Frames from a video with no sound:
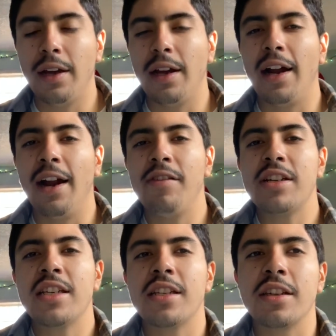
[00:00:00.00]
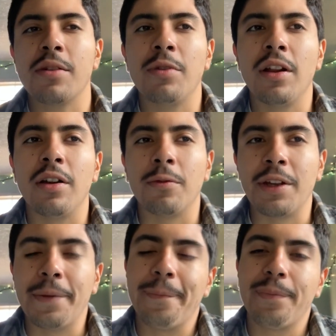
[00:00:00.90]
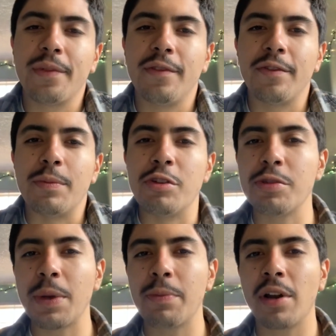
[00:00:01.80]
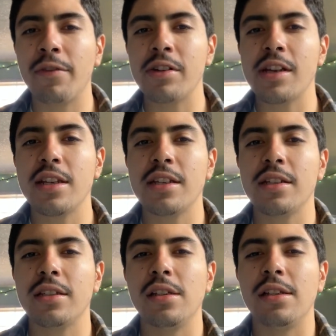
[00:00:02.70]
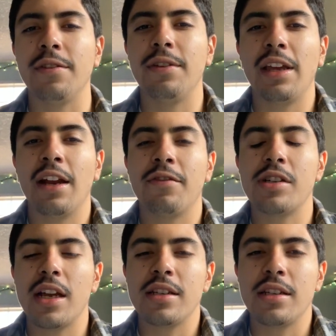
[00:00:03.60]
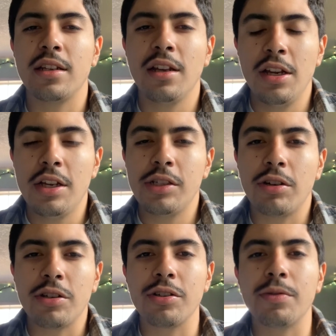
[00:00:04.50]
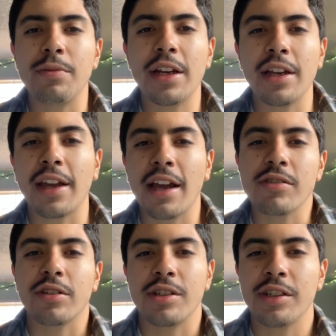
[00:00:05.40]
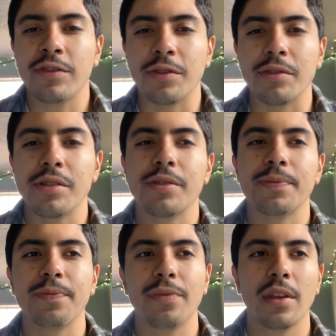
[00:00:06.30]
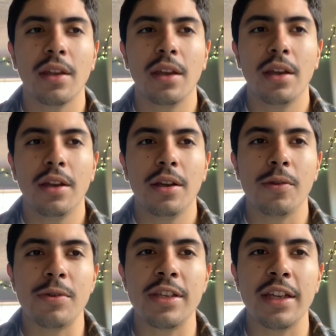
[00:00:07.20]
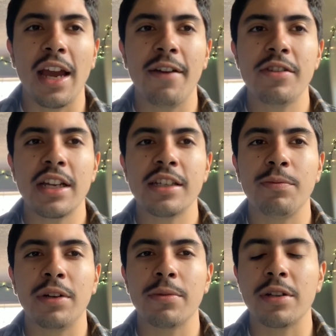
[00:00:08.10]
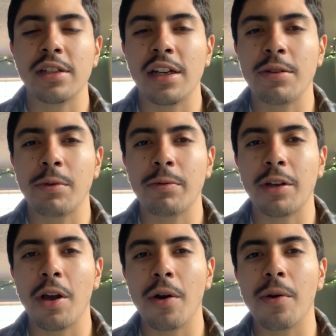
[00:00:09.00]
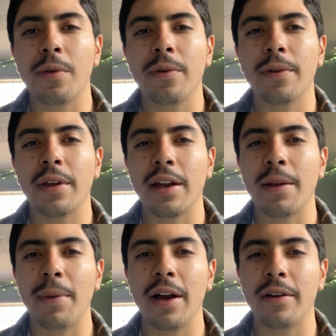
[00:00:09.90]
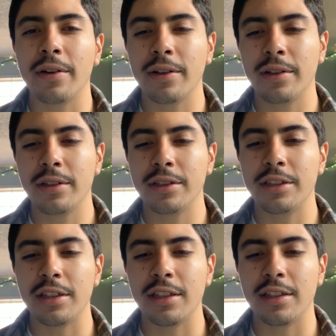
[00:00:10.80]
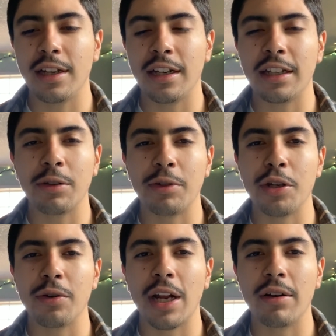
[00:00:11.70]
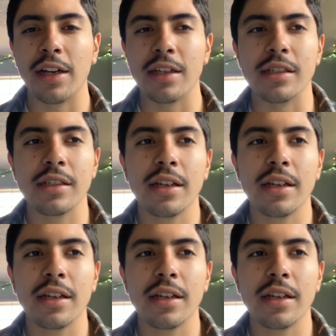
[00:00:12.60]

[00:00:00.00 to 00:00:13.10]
Advertising has come a long way, from newspaper advertising to TV advertising to our social media accounts on our cell phones. We see advertising pretty much anywhere we go and about just anything we do nowadays,